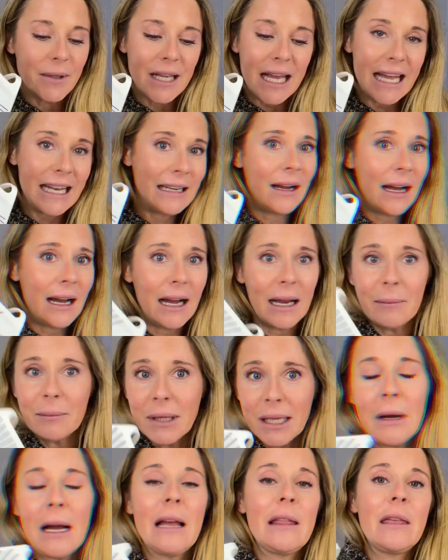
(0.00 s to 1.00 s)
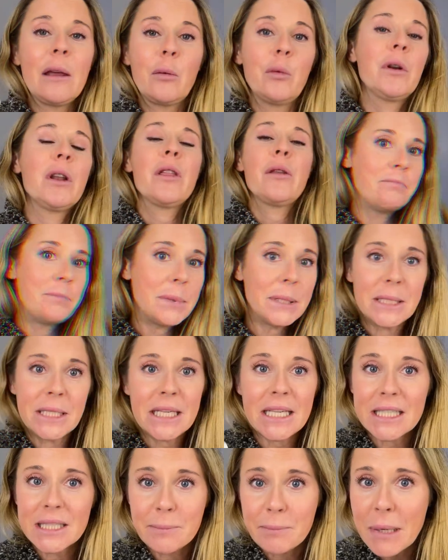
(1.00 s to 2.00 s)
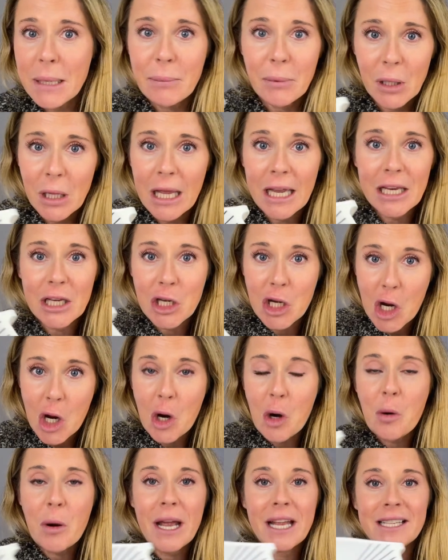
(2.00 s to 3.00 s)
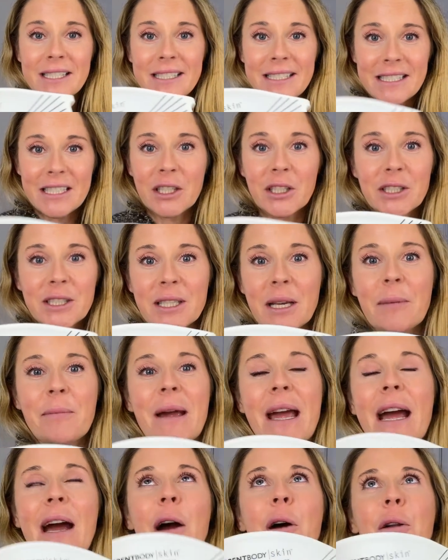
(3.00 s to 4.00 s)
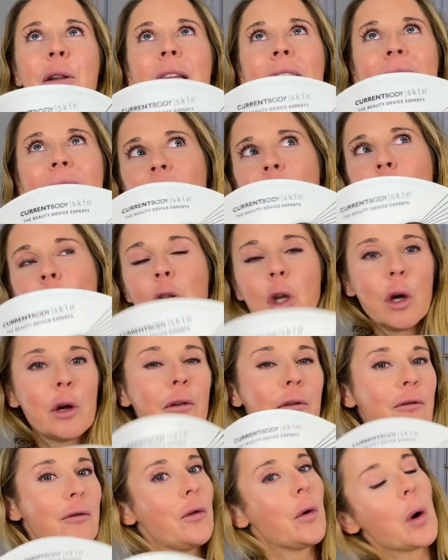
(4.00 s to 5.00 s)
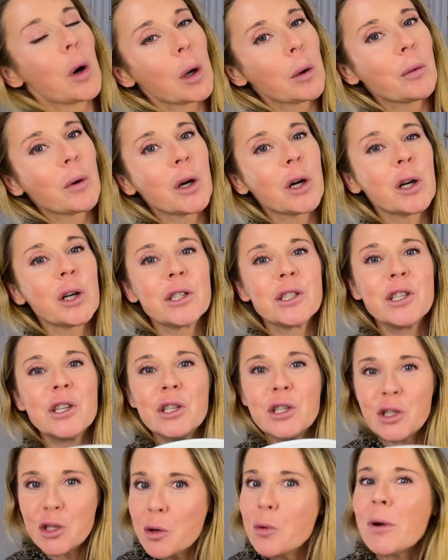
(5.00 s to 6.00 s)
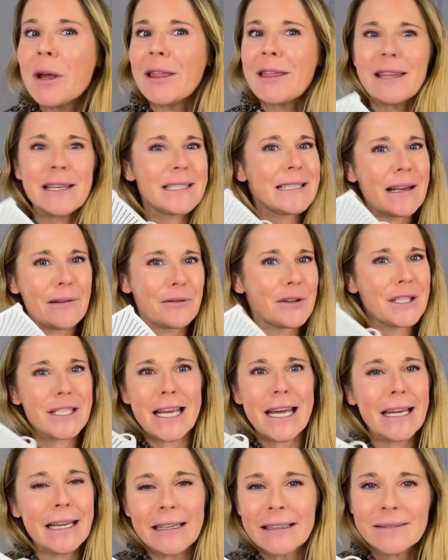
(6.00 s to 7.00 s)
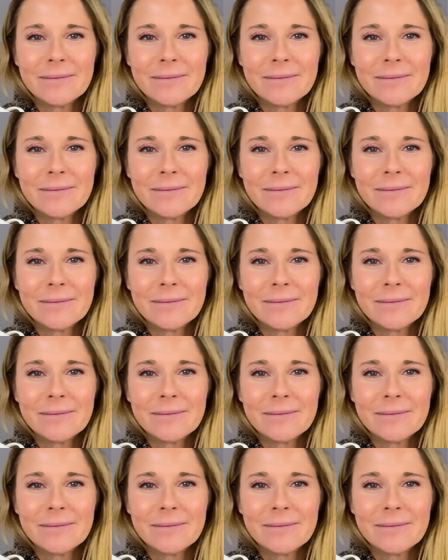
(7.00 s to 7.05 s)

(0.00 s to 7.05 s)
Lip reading: And I'm like, I think one of the busiest people I know, and still somehow like look forward to doing this every day.